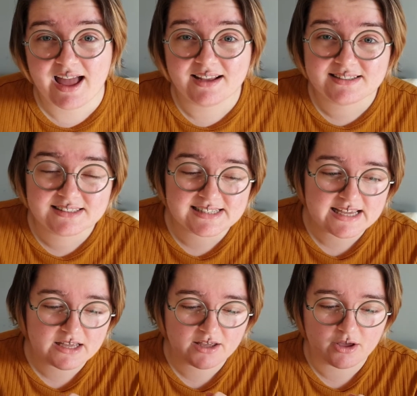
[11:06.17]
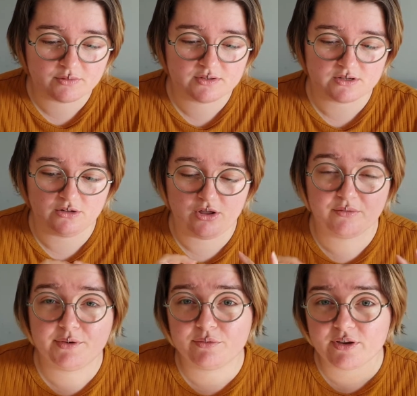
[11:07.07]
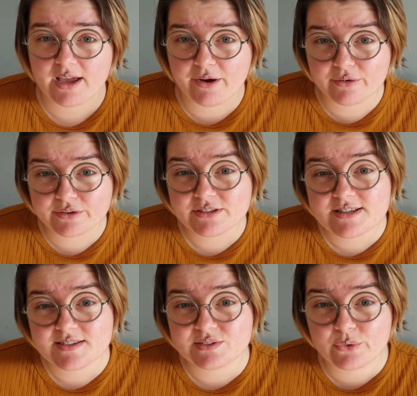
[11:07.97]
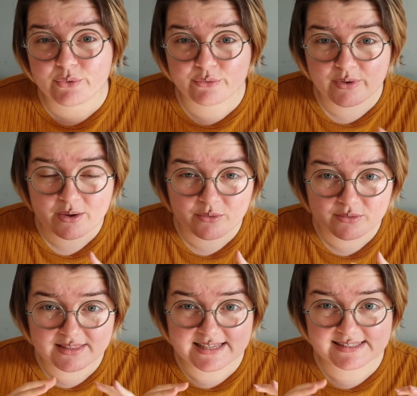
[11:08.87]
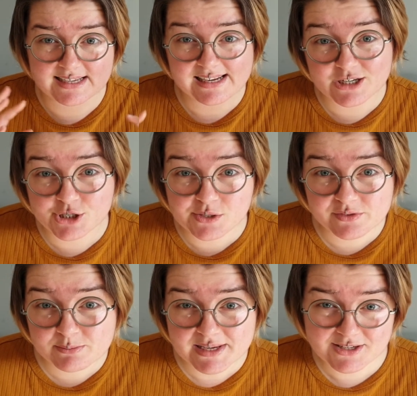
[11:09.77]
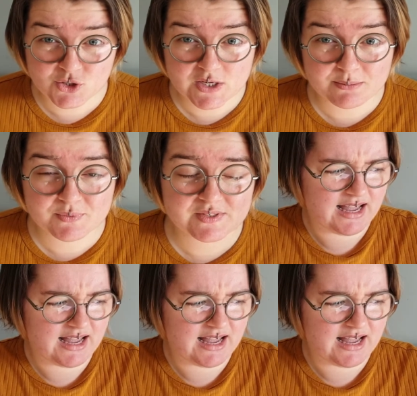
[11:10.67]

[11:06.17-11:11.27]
and it covers a lot of different characters throughout this collection of spaceships.